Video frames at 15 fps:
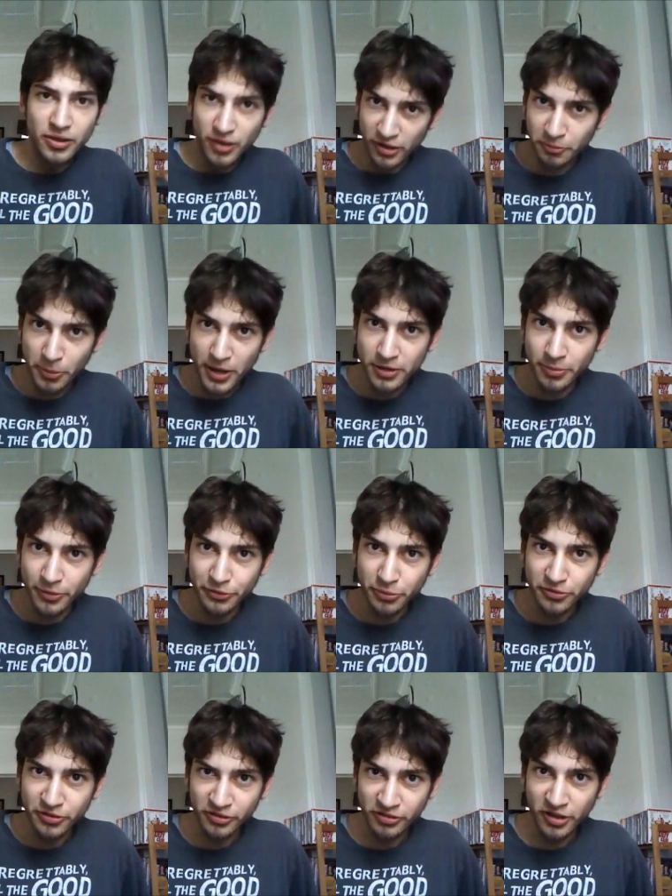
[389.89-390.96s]
Expendables
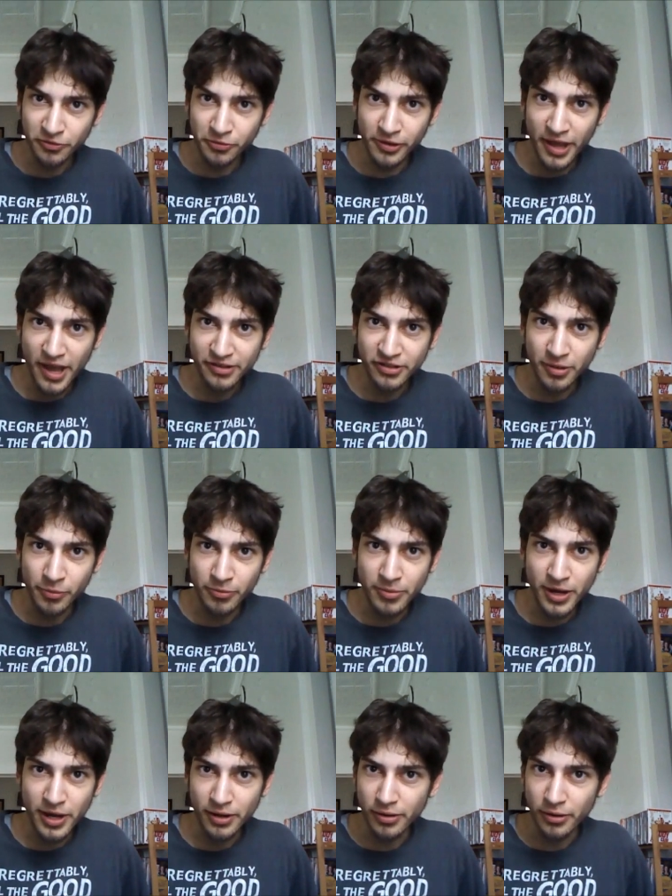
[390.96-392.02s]
was successful last summer,
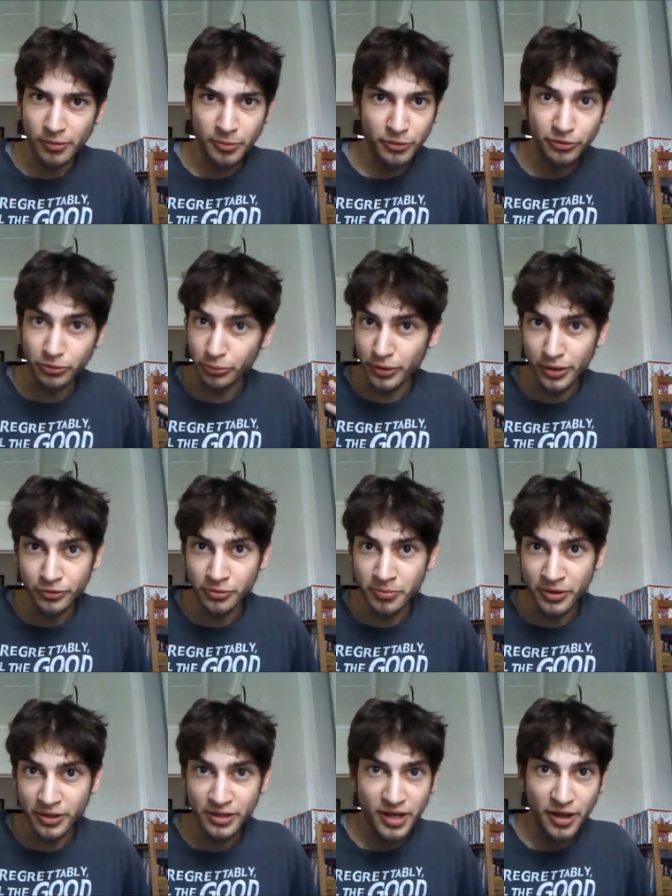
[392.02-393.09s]
made almost $300
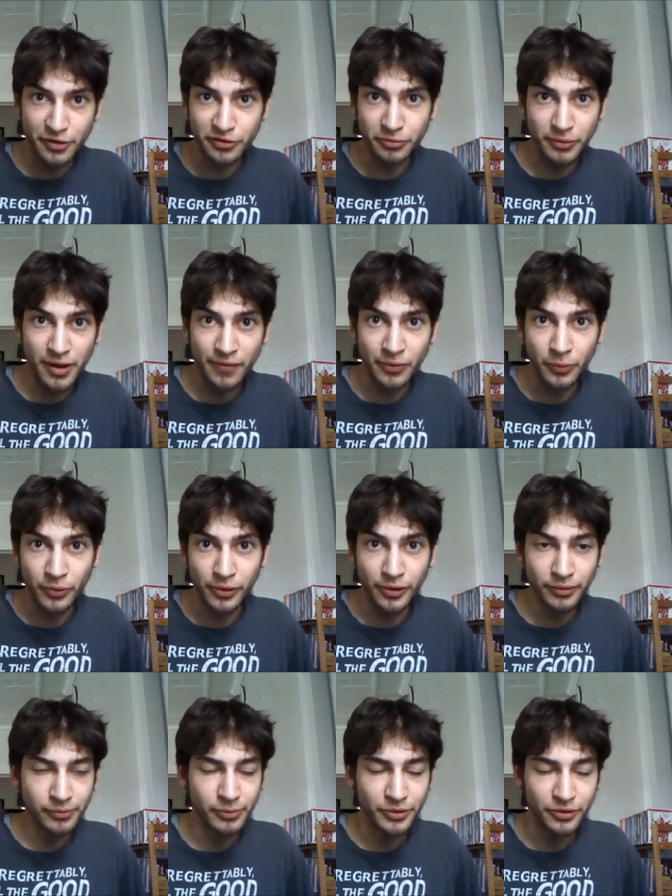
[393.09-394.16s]
million around the
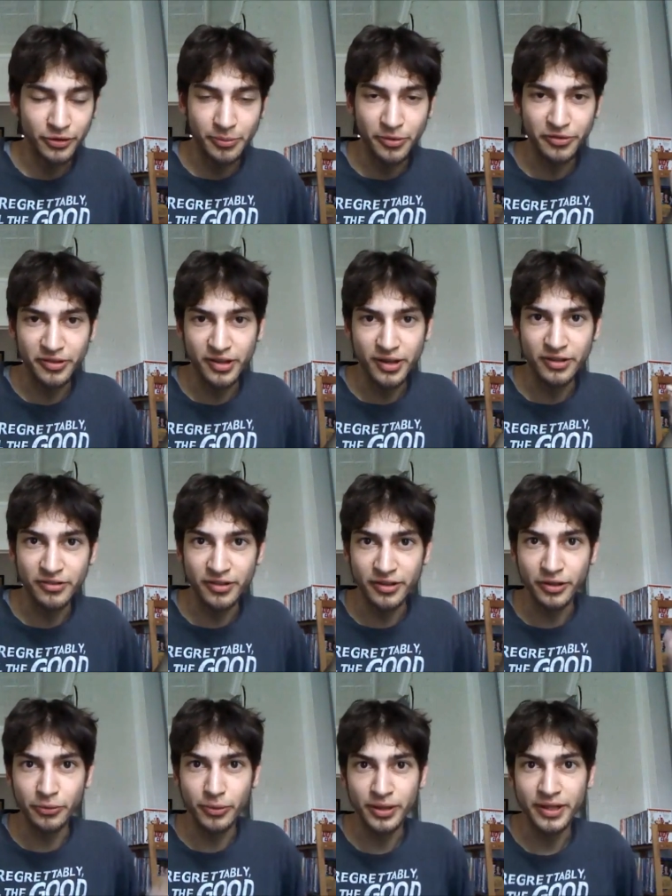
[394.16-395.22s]
world, which almost
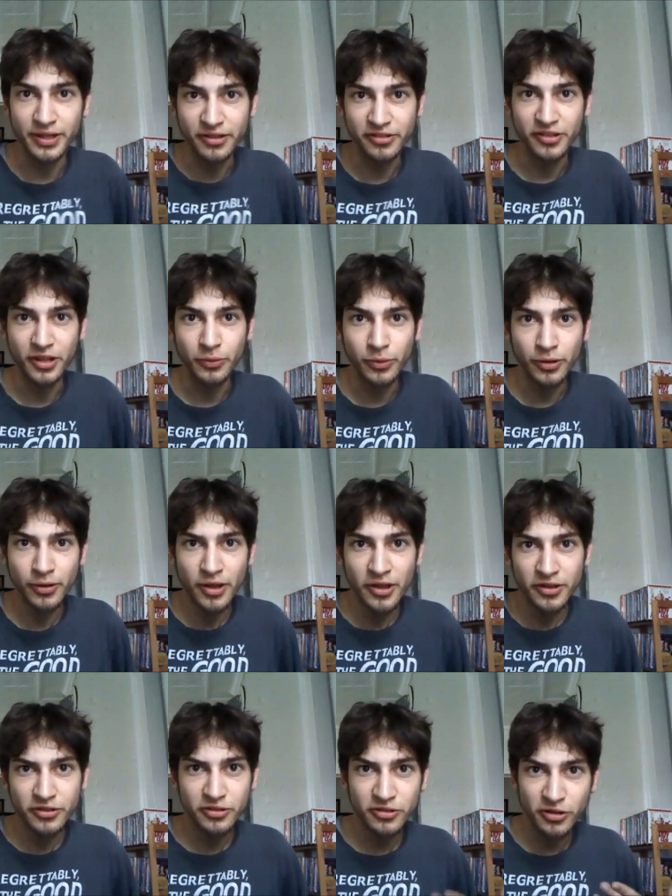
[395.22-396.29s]
instantly greenlit a sequel.
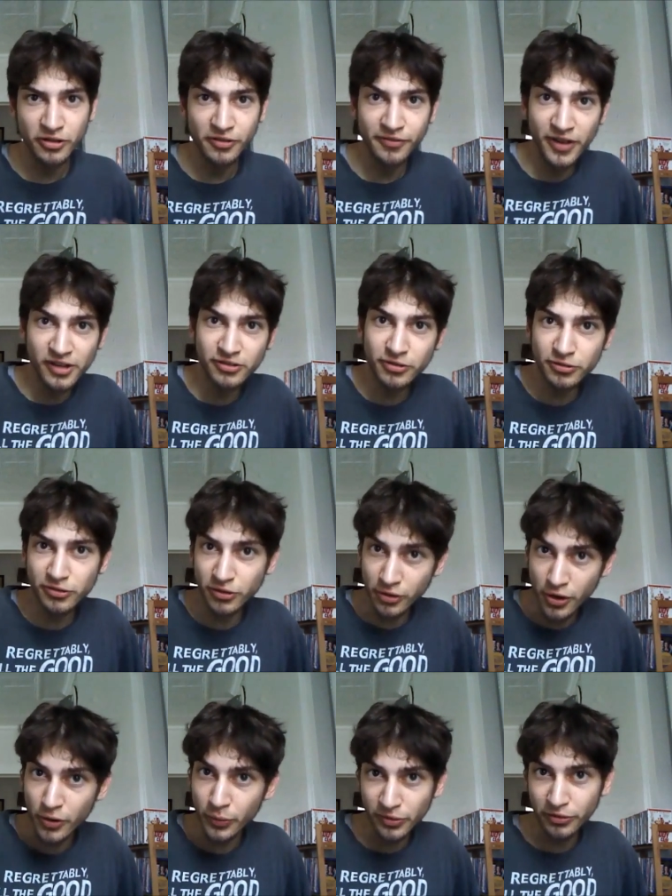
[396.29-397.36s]
Sylvester
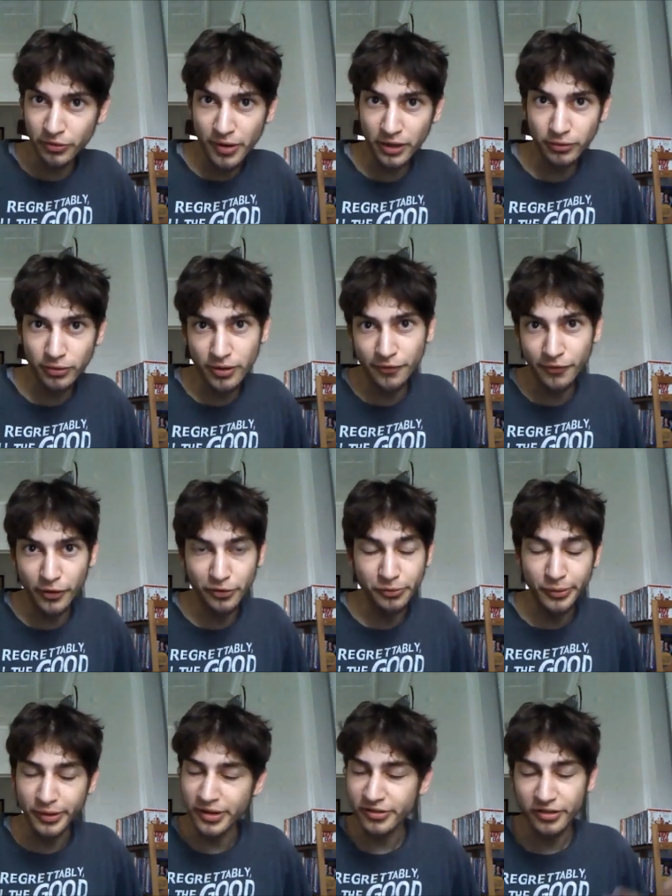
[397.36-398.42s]
Stallone was director of the
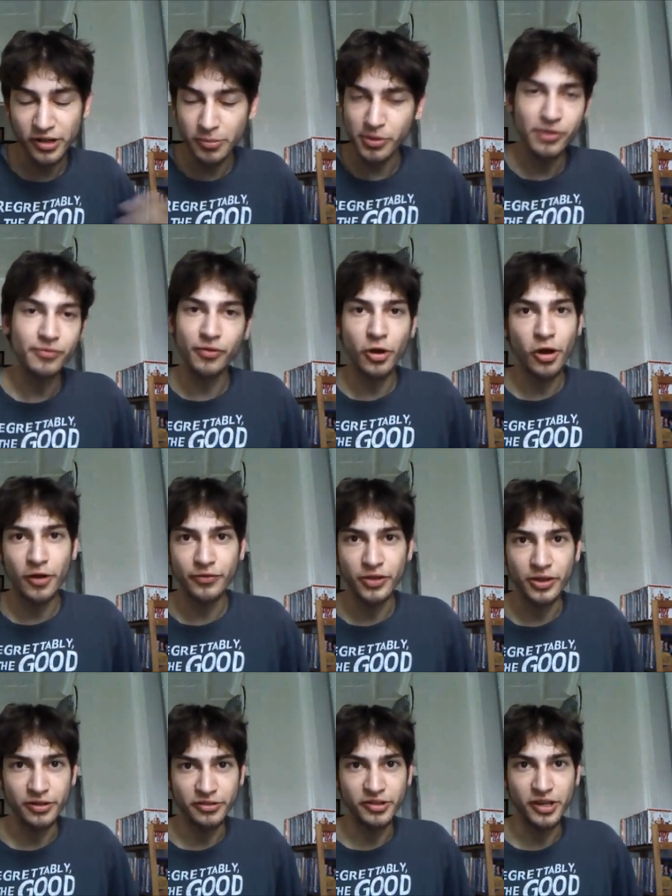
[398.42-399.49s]
first one. He's going to be
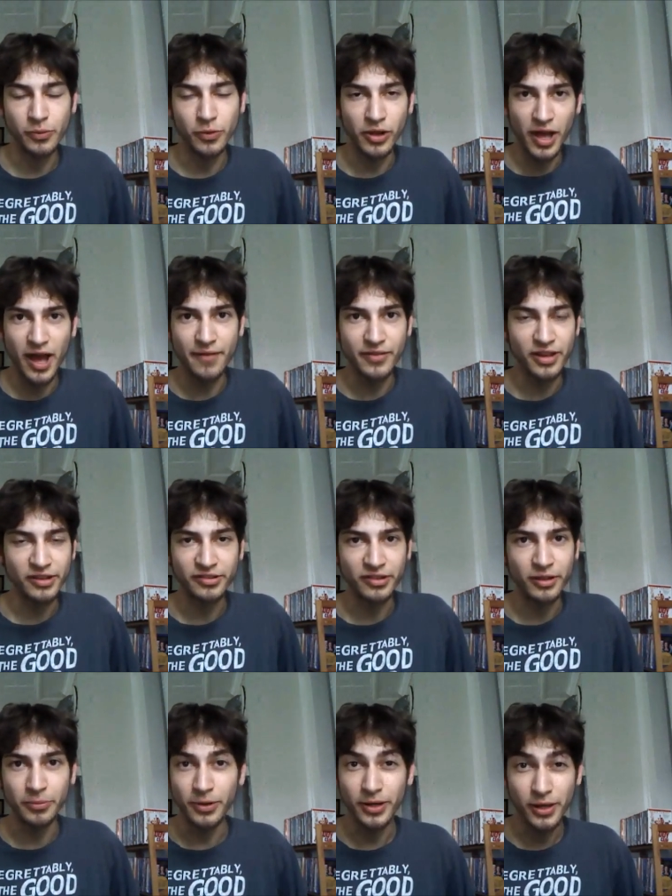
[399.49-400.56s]
involved in the sequel,
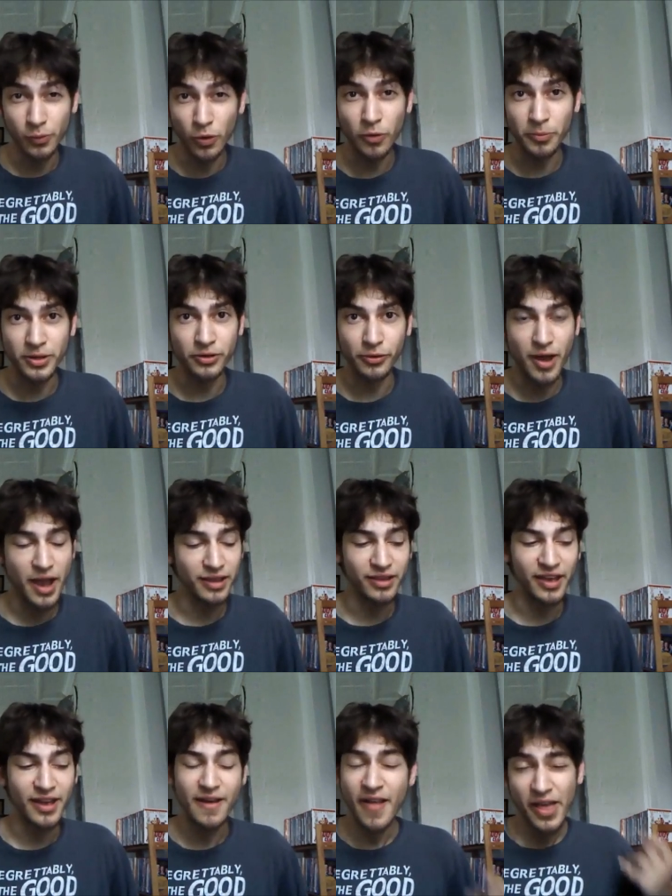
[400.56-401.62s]
obviously, but he won't be
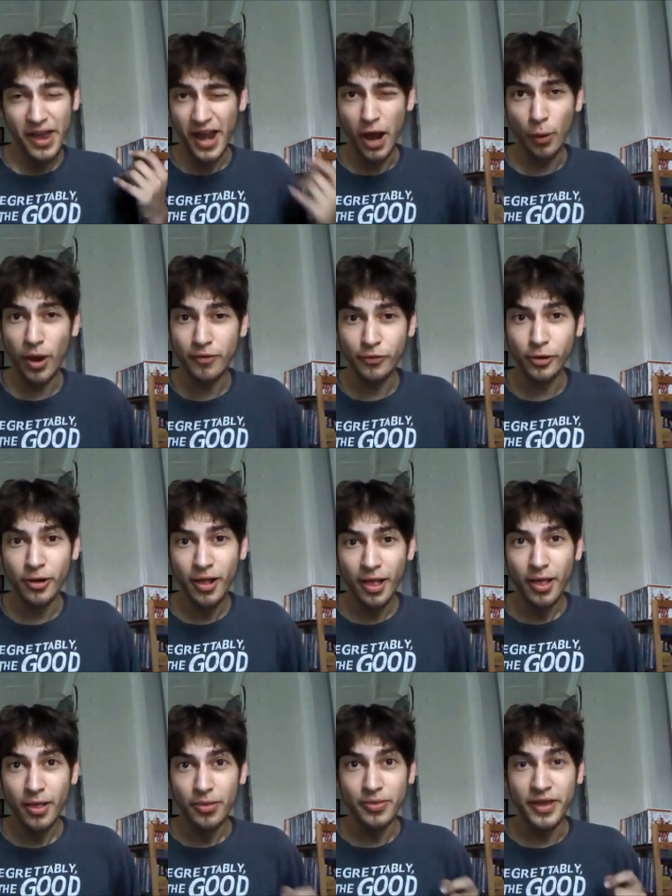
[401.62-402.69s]
directing it. However,
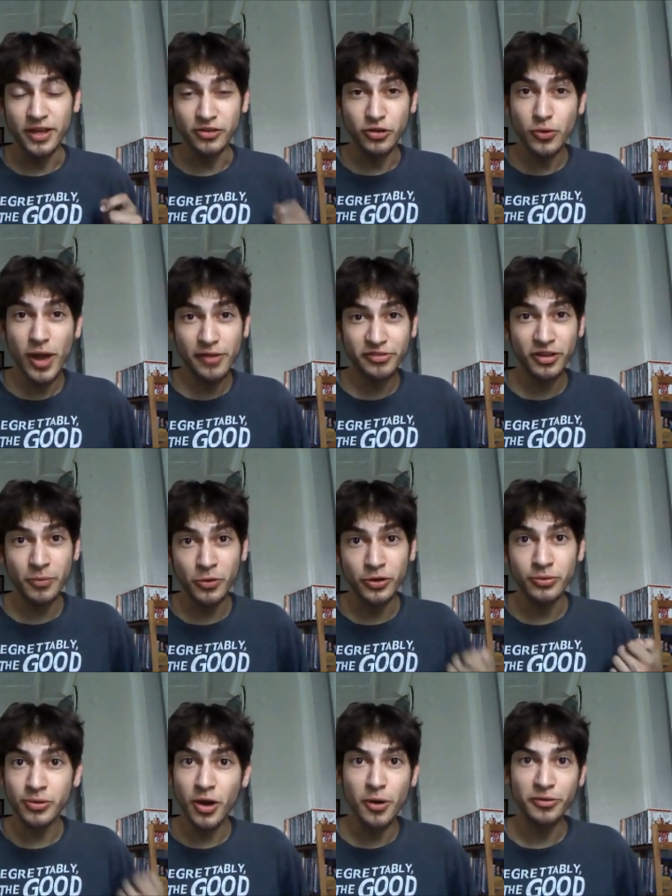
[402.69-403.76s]
they do have
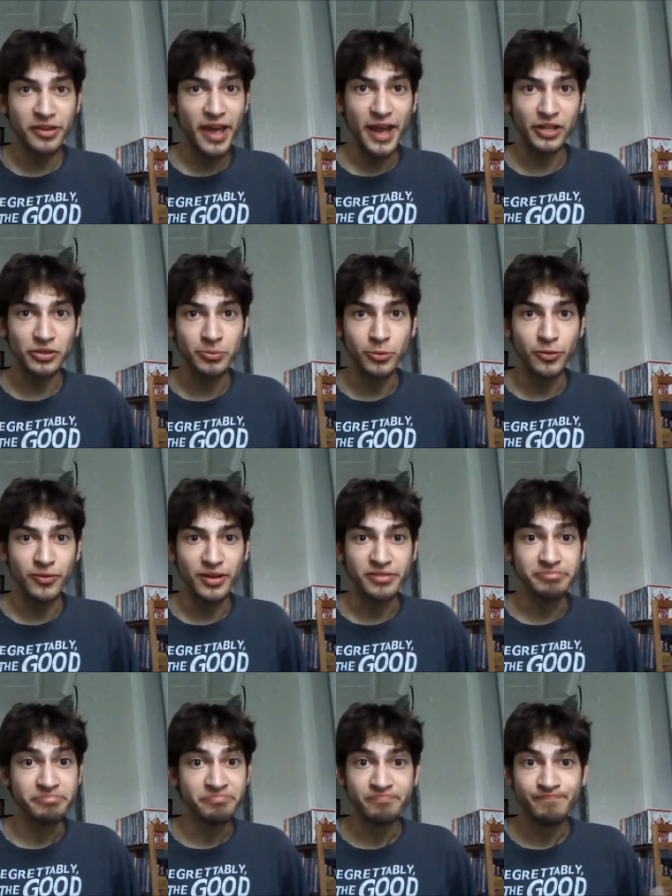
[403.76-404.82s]
someone who knows action
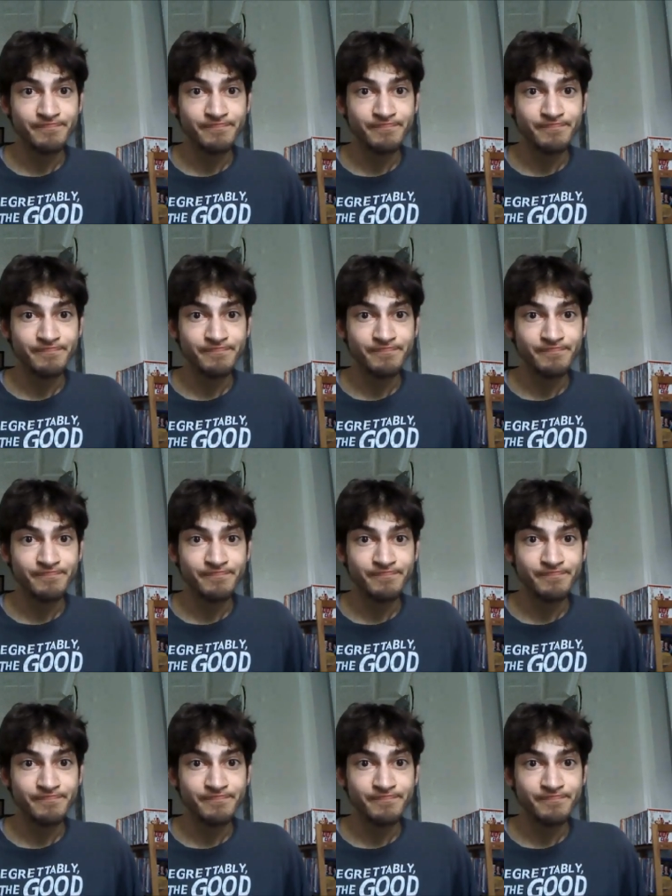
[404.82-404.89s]
movies.